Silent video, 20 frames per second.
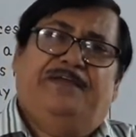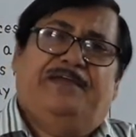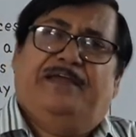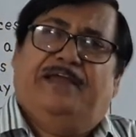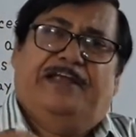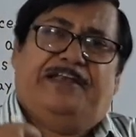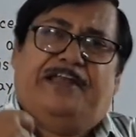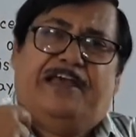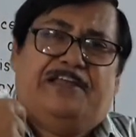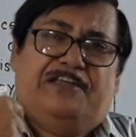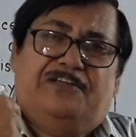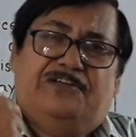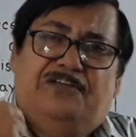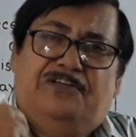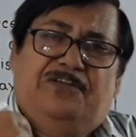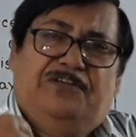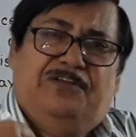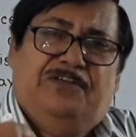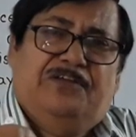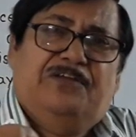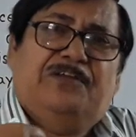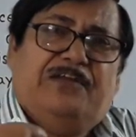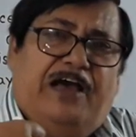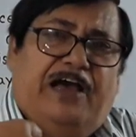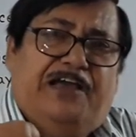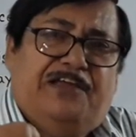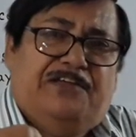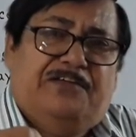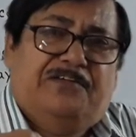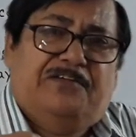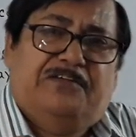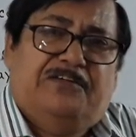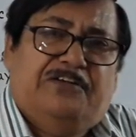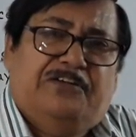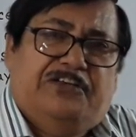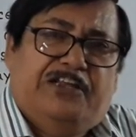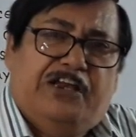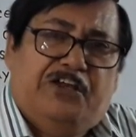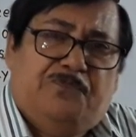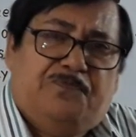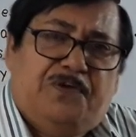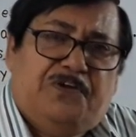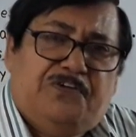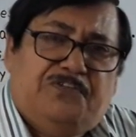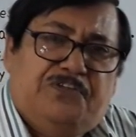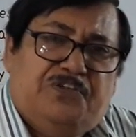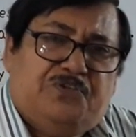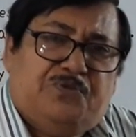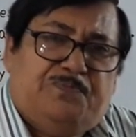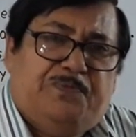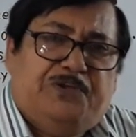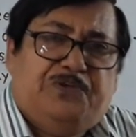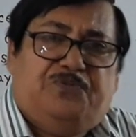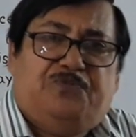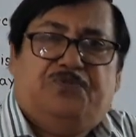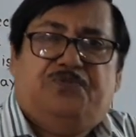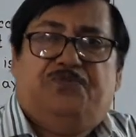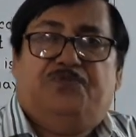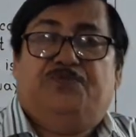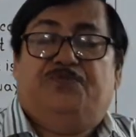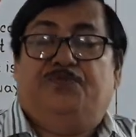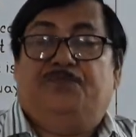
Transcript: and I delivered this pen to you.